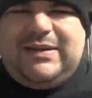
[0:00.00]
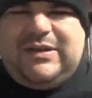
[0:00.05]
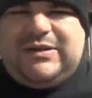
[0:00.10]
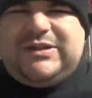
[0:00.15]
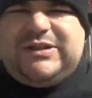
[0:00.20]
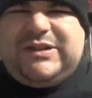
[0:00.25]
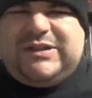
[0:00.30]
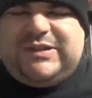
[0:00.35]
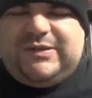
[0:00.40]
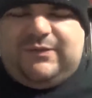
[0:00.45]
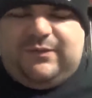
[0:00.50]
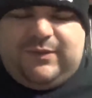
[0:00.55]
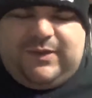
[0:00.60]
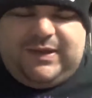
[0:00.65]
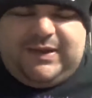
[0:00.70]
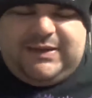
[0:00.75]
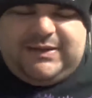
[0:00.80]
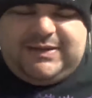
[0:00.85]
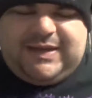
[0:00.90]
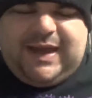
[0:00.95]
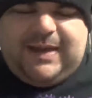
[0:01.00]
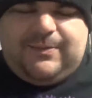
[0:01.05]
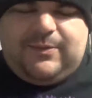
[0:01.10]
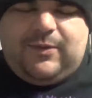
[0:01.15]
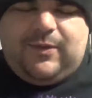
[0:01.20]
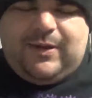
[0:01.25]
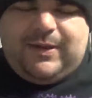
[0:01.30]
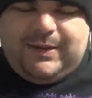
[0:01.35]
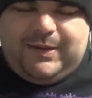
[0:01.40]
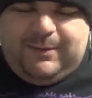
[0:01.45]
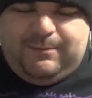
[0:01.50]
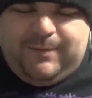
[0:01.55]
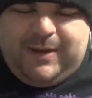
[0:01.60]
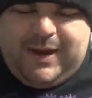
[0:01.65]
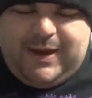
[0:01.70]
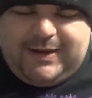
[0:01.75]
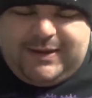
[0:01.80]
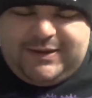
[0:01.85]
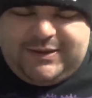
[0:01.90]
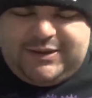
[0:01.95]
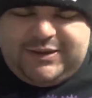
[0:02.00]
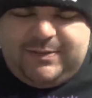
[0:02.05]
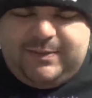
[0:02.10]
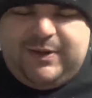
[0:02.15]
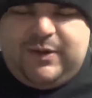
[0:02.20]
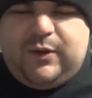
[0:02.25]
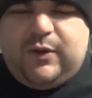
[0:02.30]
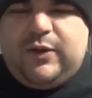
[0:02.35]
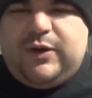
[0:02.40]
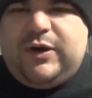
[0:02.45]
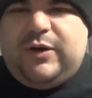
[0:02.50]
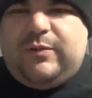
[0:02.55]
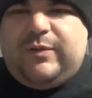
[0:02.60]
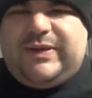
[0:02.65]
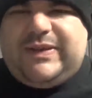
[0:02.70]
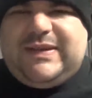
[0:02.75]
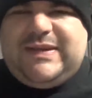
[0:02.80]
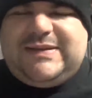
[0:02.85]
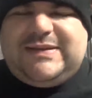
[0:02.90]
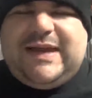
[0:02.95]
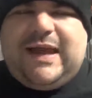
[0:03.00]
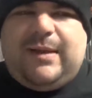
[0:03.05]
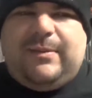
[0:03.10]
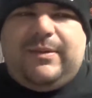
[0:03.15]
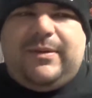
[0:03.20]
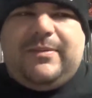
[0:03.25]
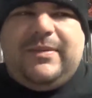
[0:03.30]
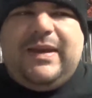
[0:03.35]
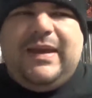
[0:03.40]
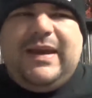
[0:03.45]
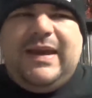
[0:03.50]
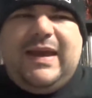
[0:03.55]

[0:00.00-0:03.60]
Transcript: There's just a really top quality package to be heard here with this album.